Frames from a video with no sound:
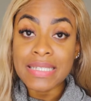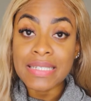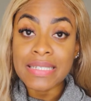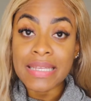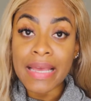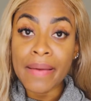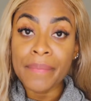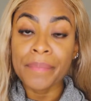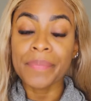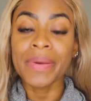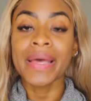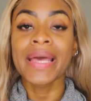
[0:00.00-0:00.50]

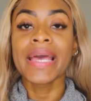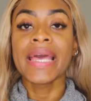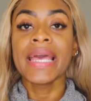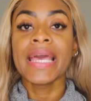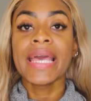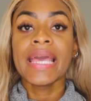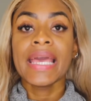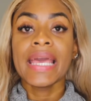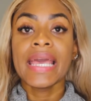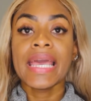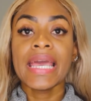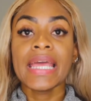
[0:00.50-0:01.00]
step
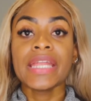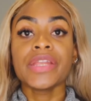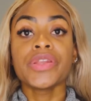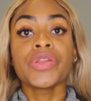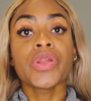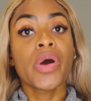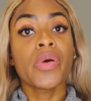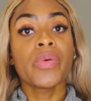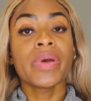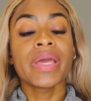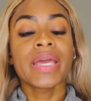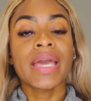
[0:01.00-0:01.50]
in
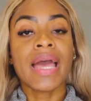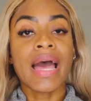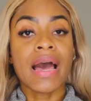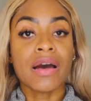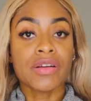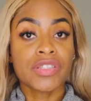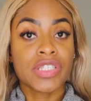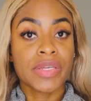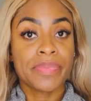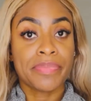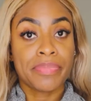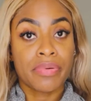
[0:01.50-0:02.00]
knowing how
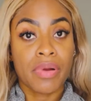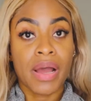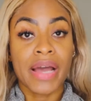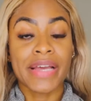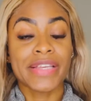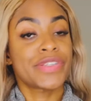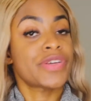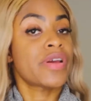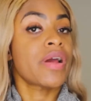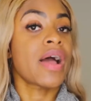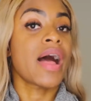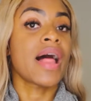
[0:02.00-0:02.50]
to
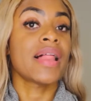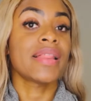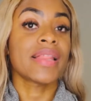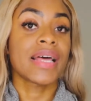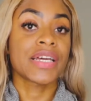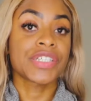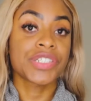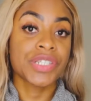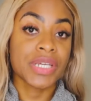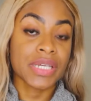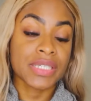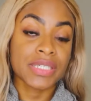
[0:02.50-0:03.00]
price your
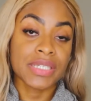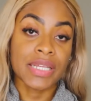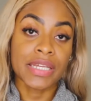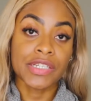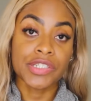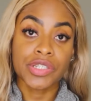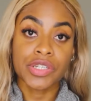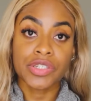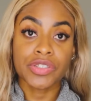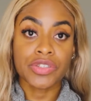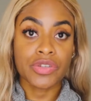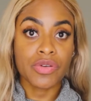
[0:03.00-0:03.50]
eyelash
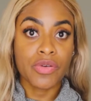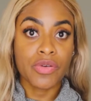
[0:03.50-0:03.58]
extensions